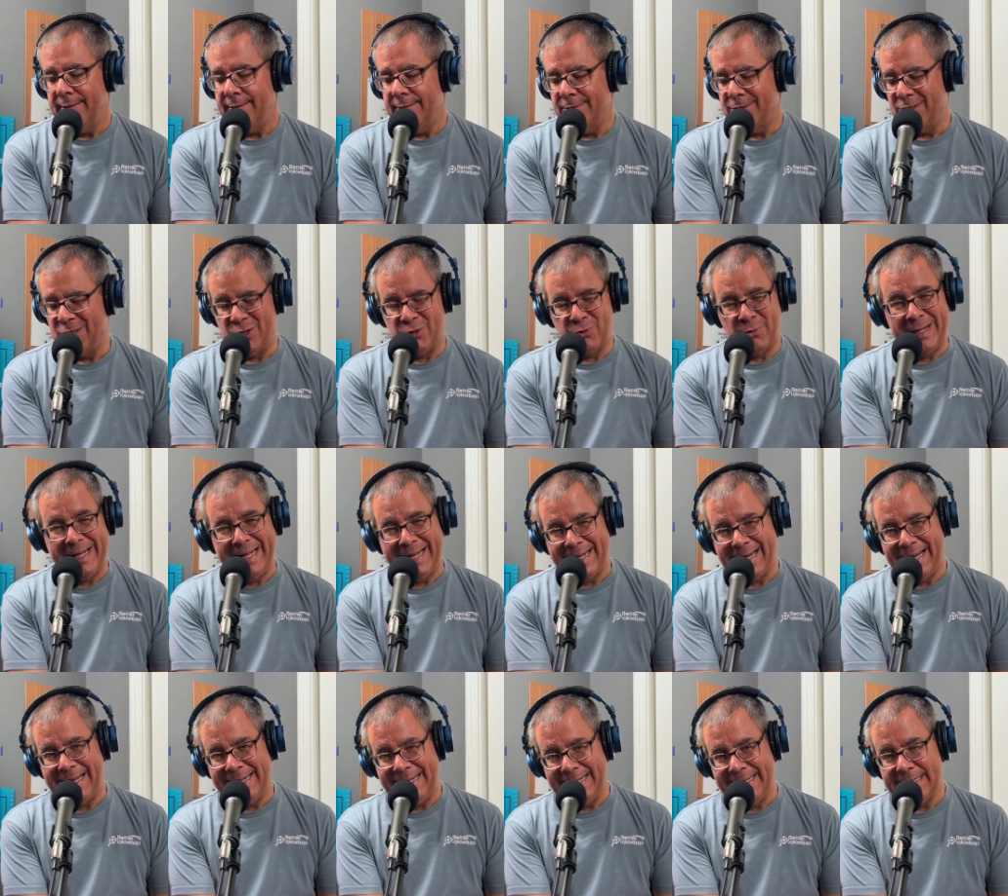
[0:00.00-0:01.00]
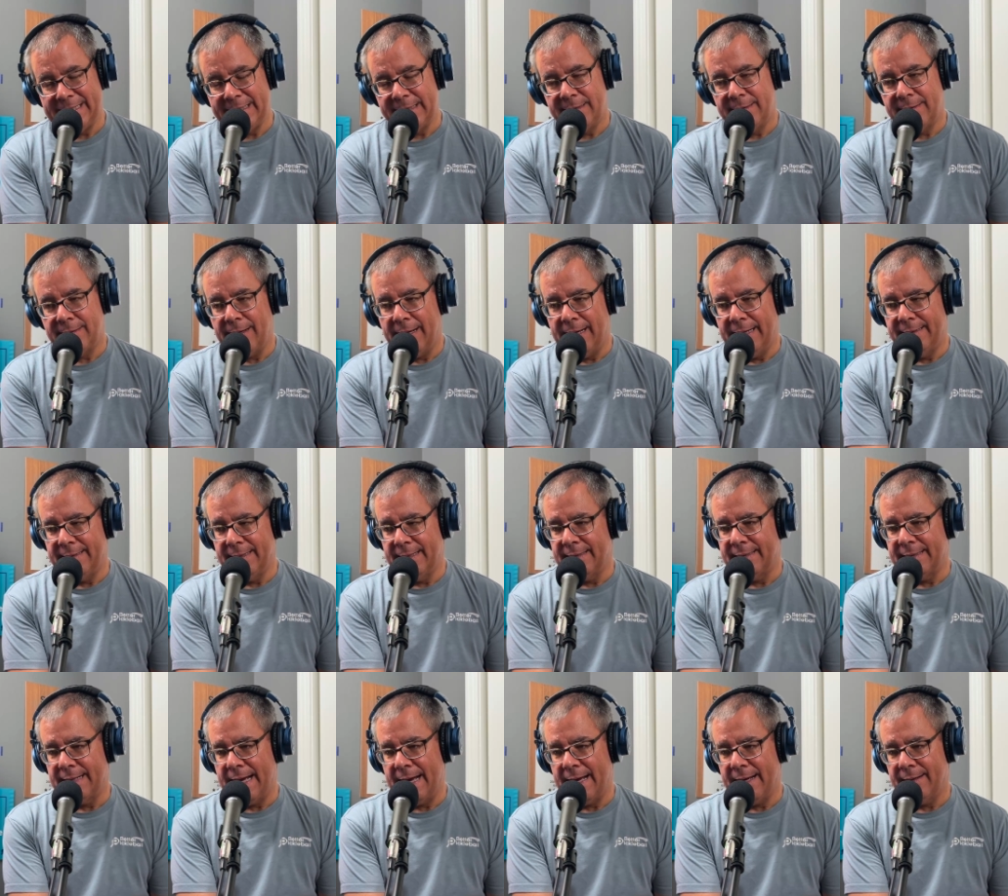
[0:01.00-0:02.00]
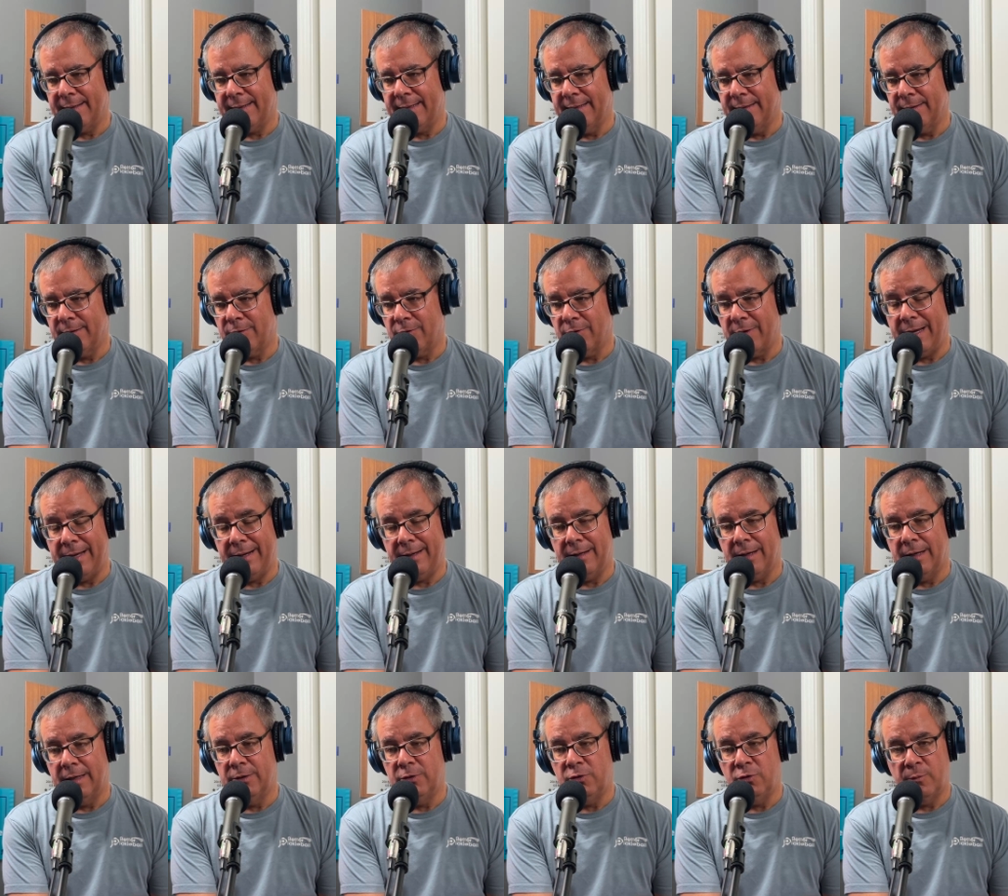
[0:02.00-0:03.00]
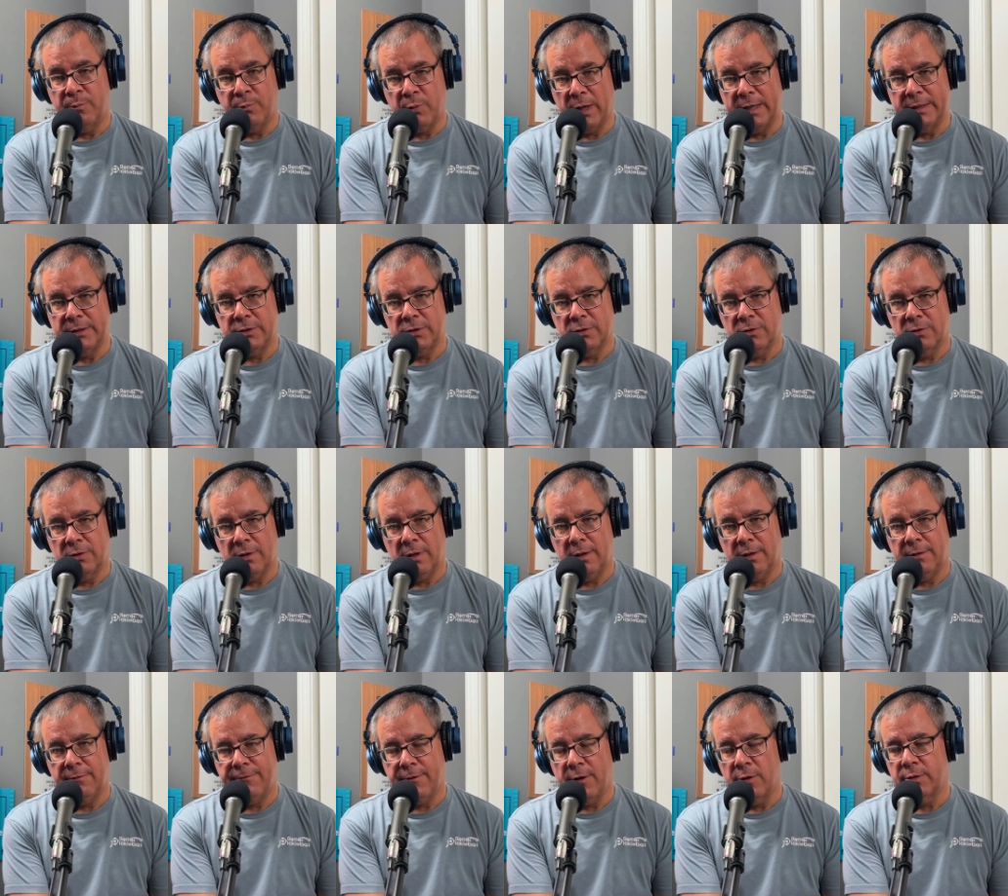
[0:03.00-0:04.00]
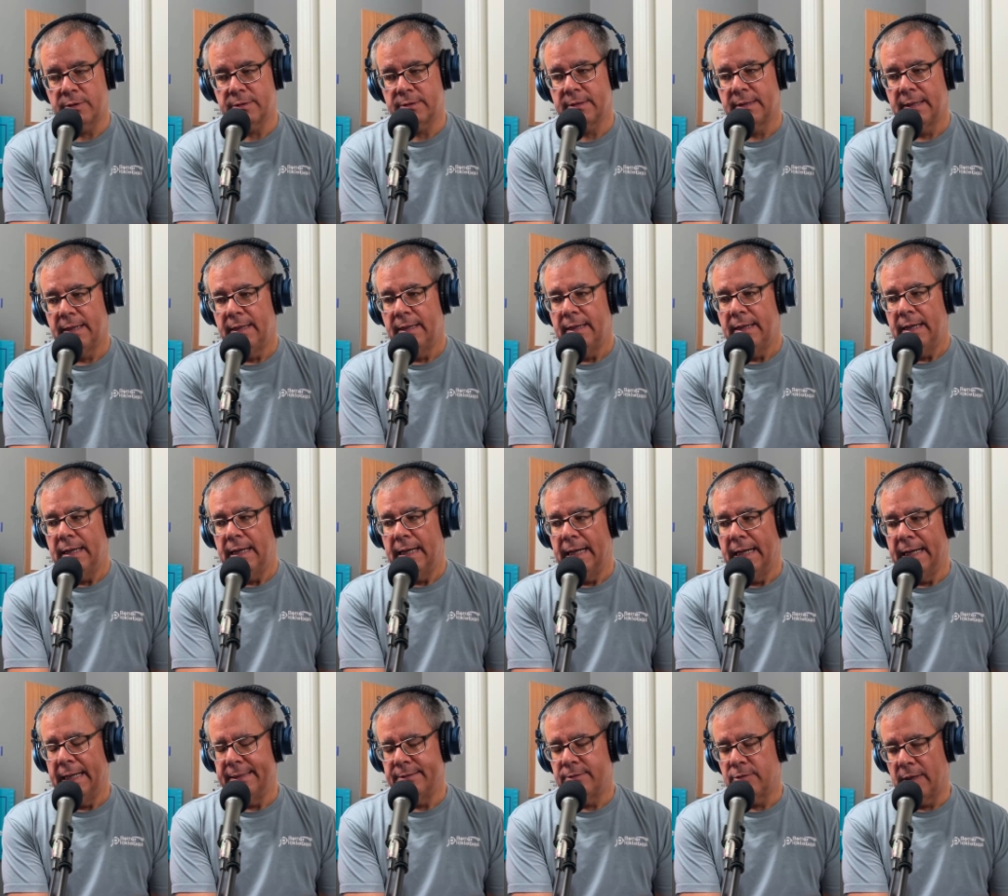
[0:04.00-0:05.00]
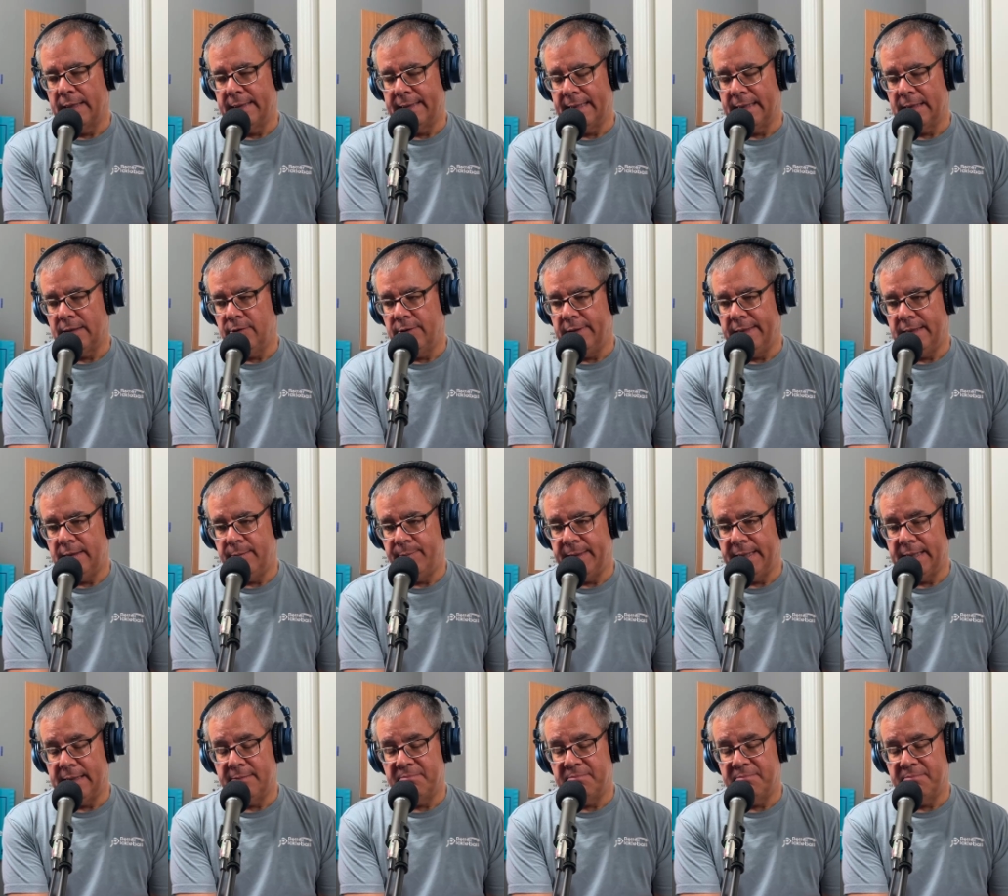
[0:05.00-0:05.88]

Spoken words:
streak ideas, I think that can create undue pressure on folks. So I think you need to be,